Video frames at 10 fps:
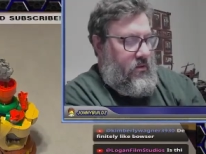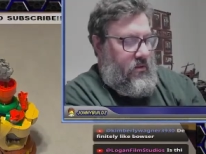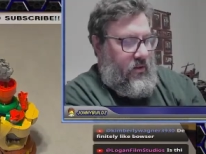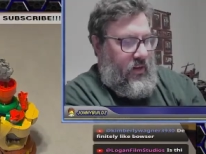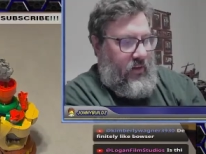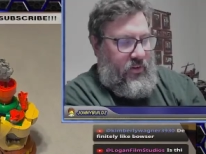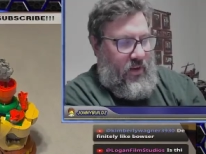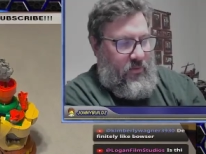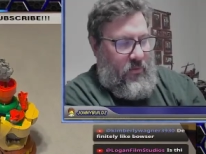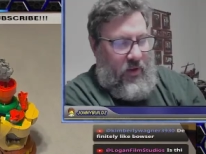And every time
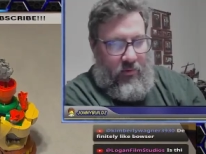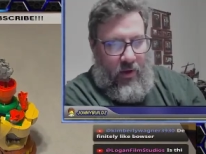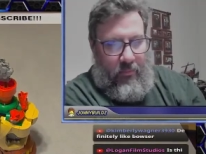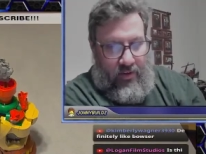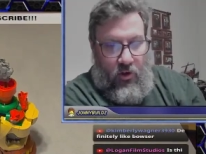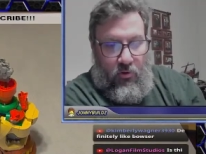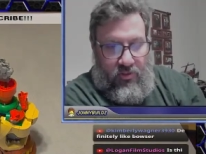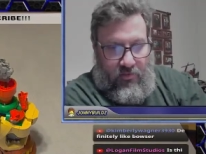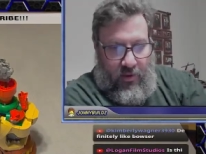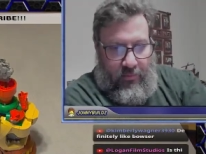you pick him up, it knows it's
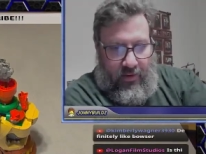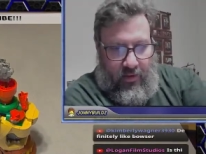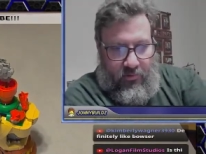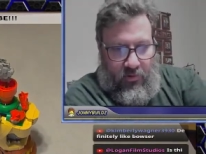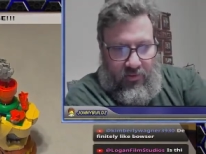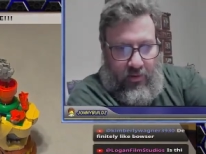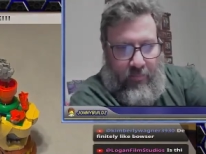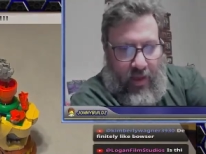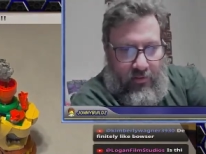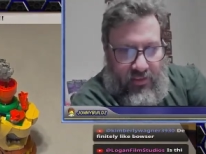being picked up, so he's like
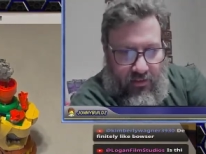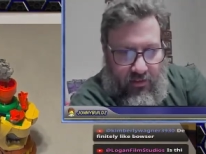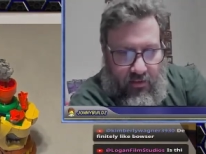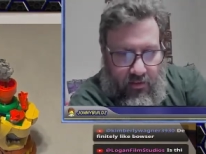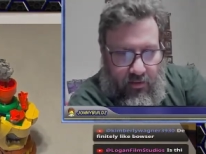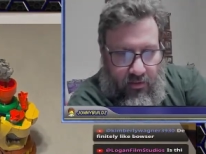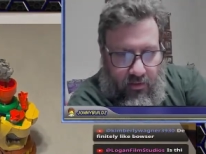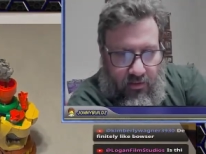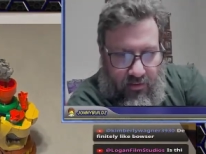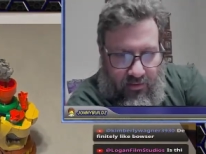bouncing.
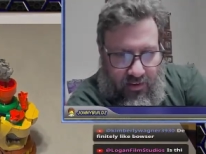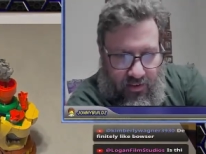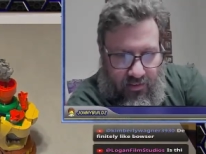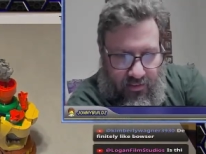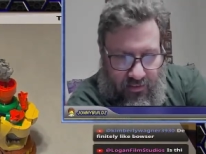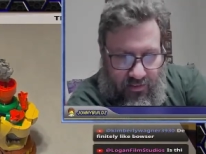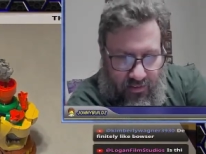See? Listen.